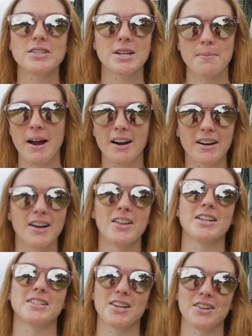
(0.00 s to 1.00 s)
in America
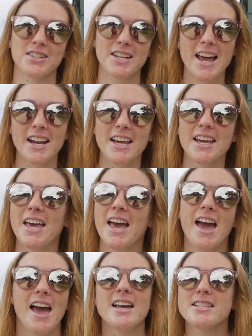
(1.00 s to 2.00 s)
that's still standing,
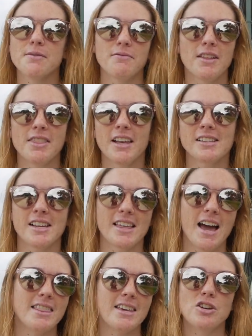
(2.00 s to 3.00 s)
and some fun things like
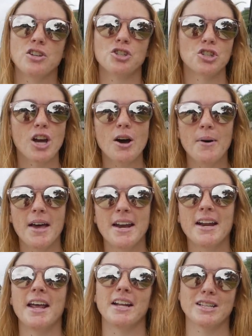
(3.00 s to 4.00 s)
that you can just go
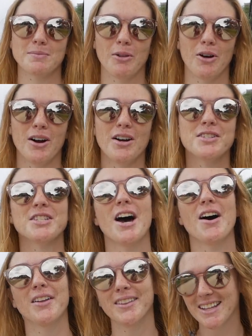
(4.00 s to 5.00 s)
in and explore.
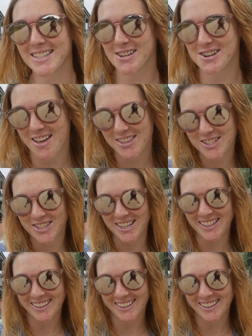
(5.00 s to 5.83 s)
So let's go down the street.